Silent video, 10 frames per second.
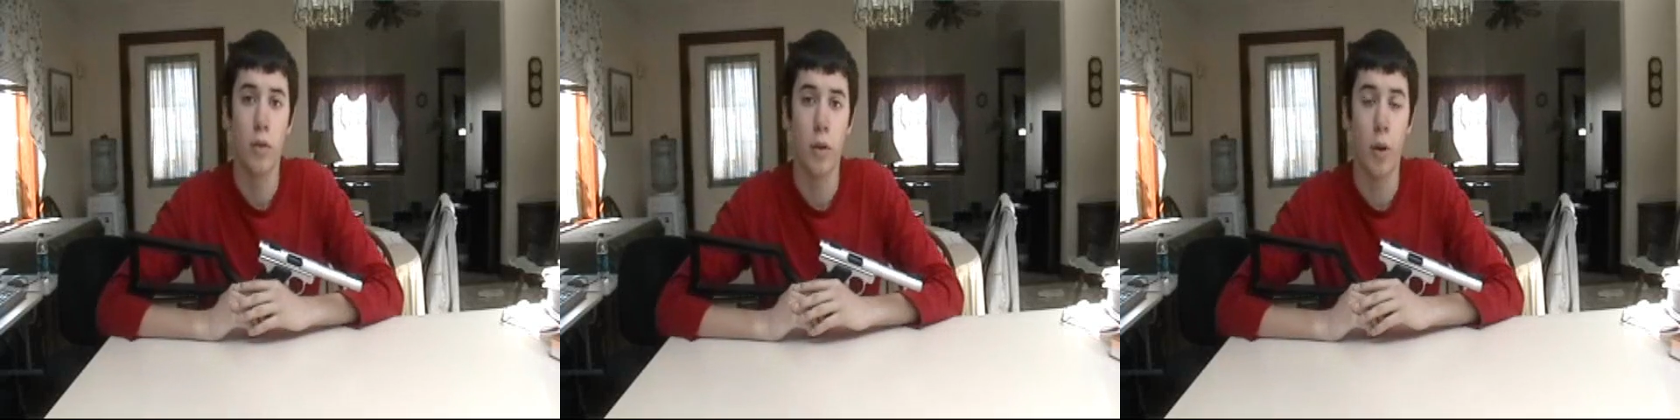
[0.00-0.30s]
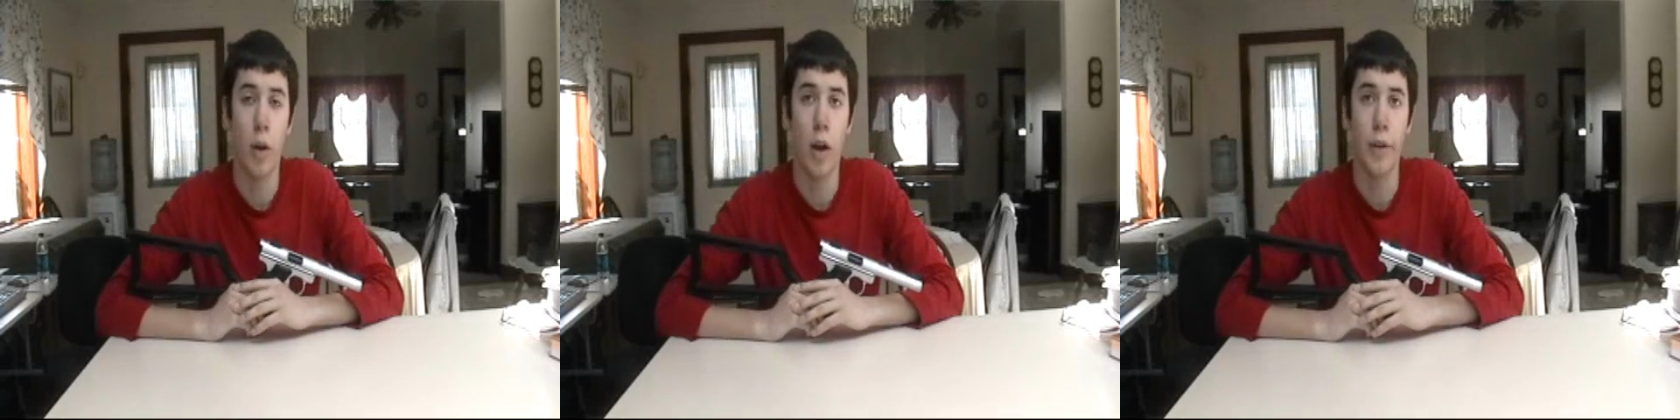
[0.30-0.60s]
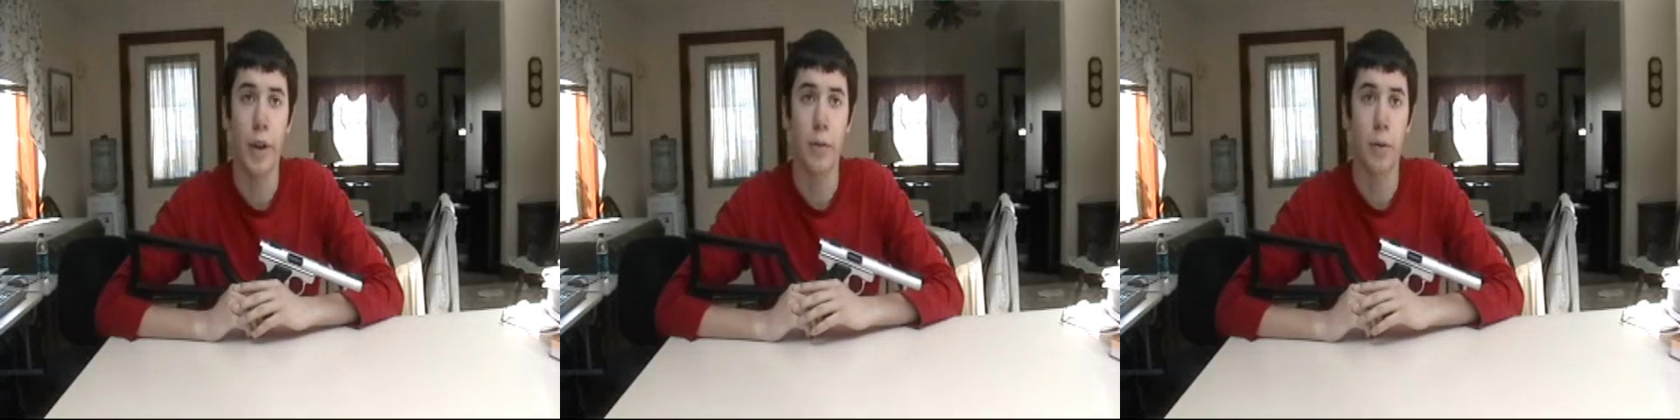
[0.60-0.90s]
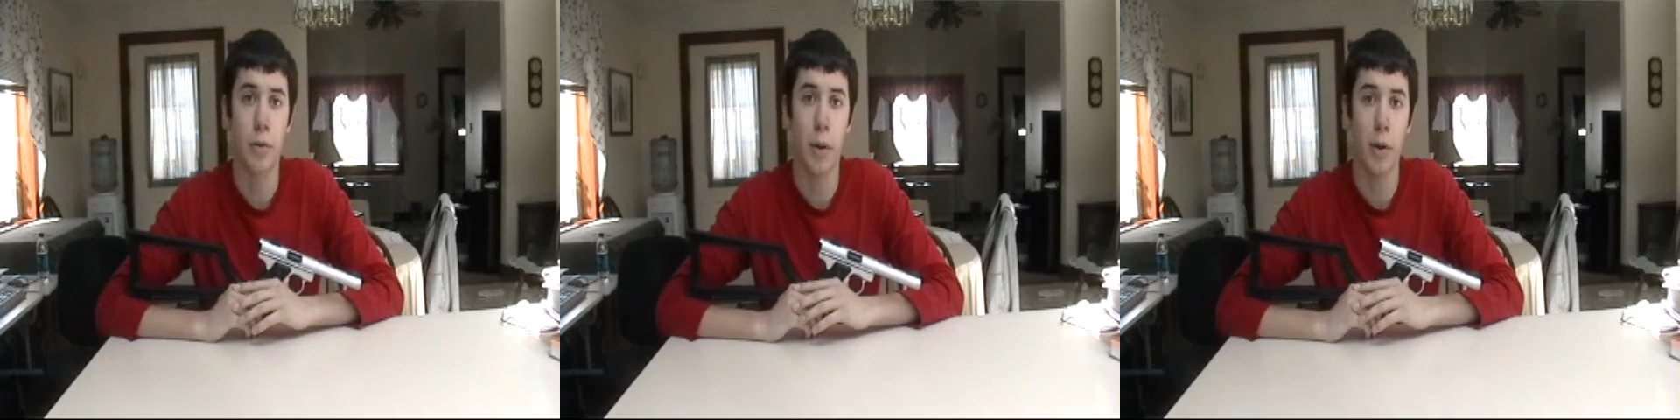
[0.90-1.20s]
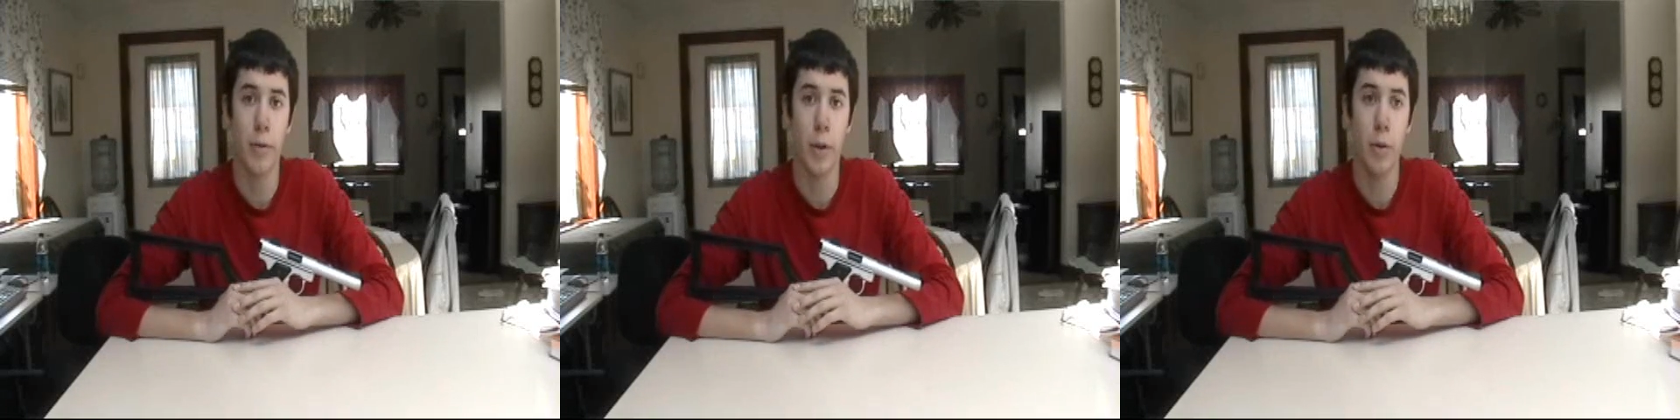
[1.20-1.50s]
So, thanks for watching
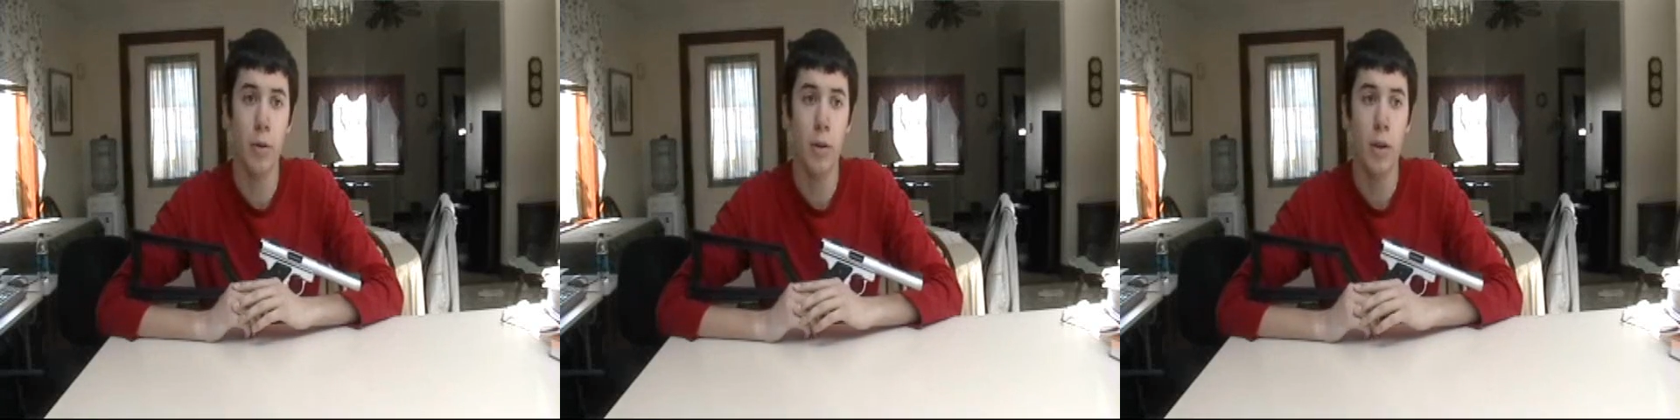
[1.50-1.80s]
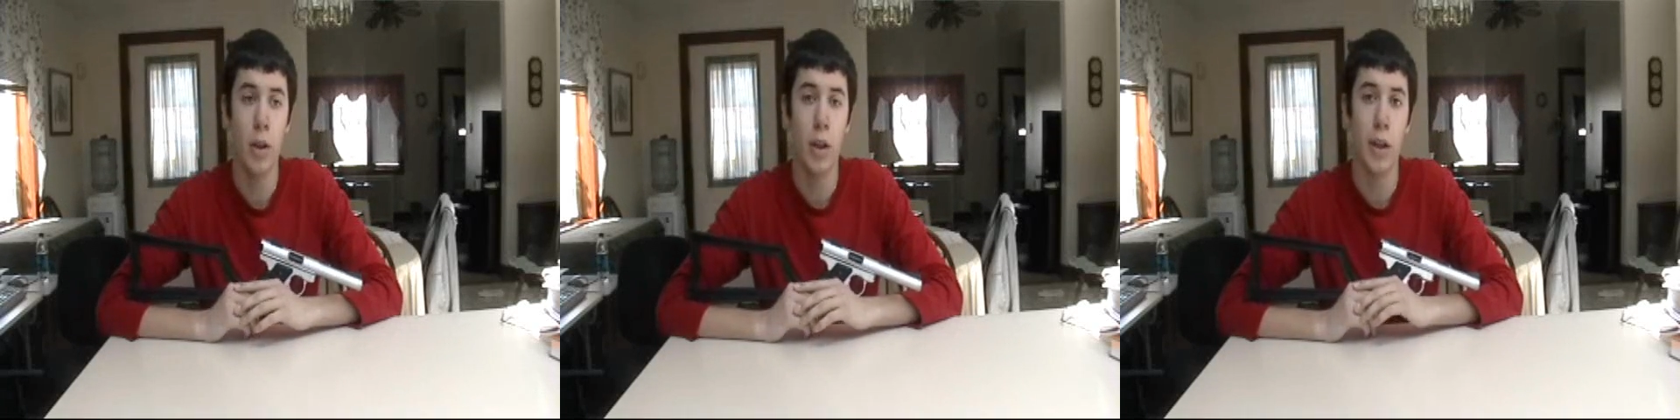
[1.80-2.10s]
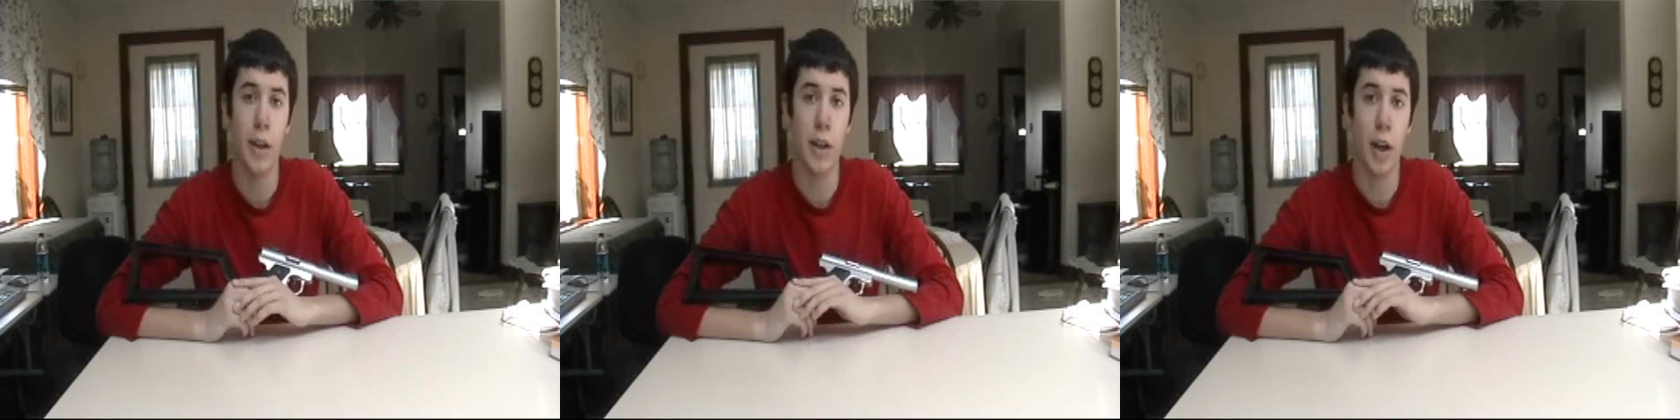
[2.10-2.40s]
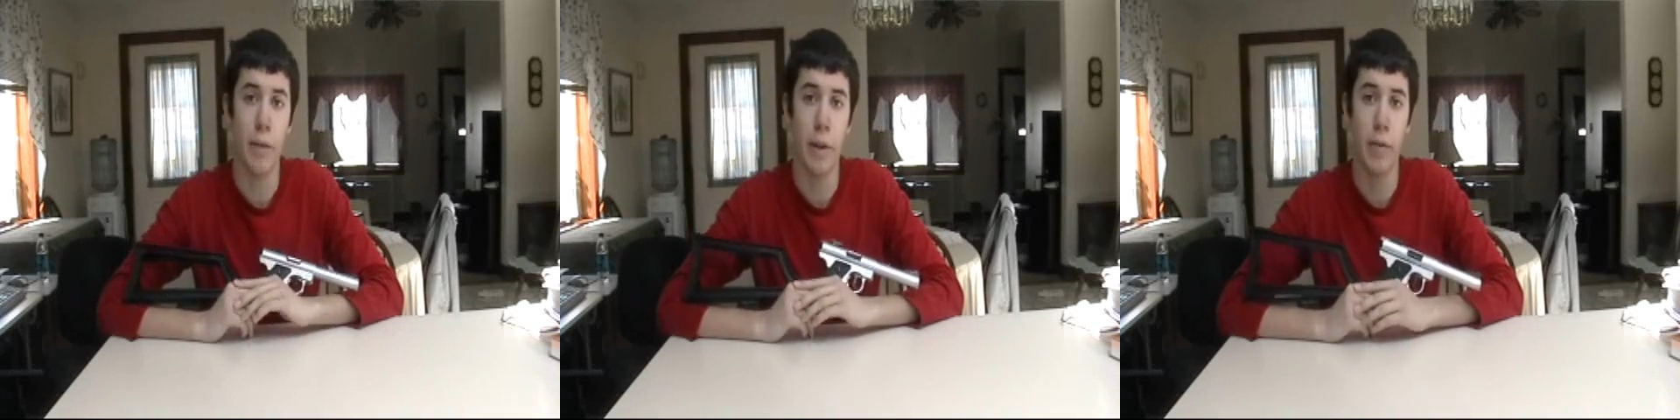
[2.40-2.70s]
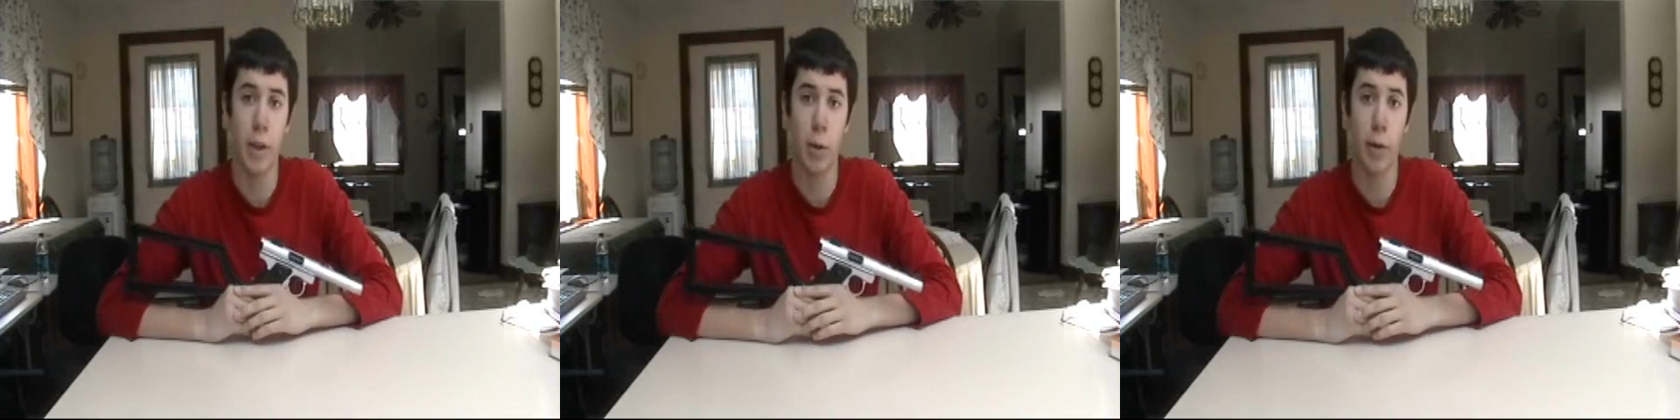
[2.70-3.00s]
my review. And if you
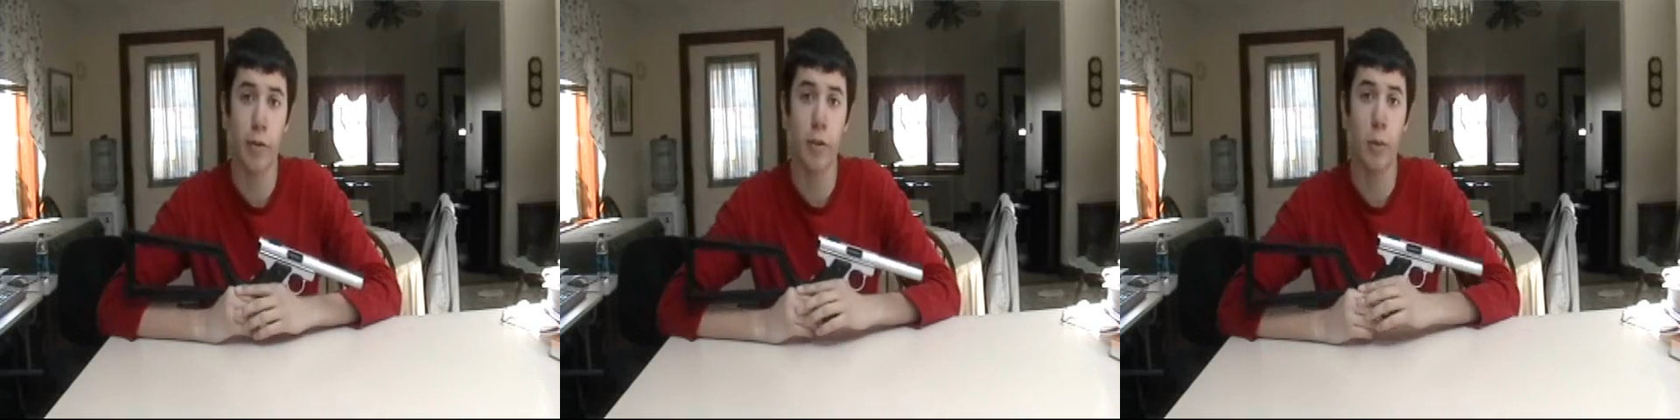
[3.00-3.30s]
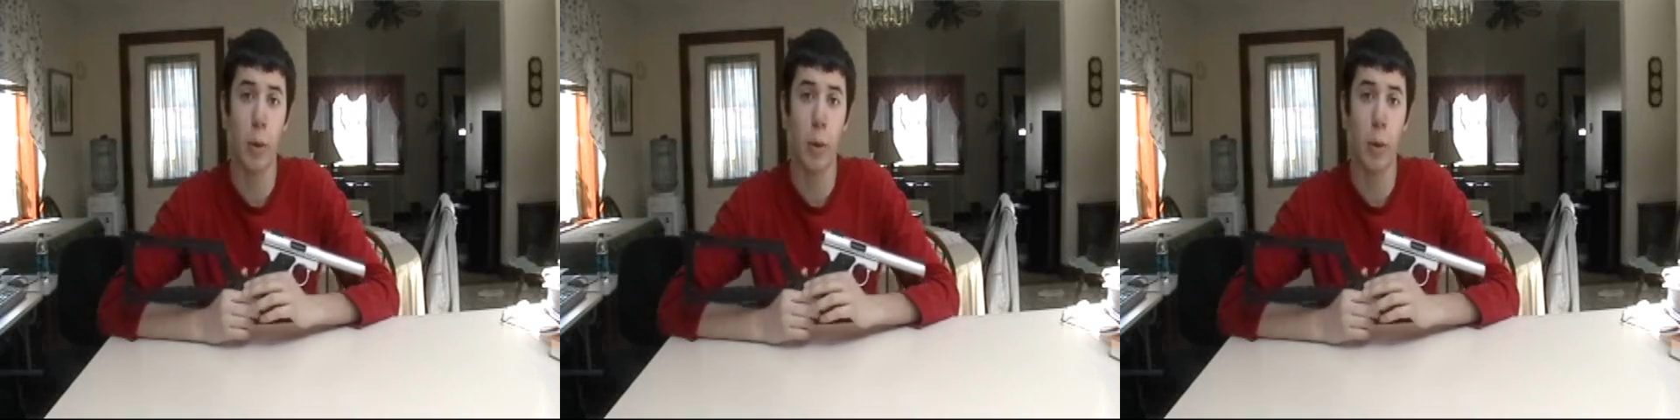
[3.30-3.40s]
have any questions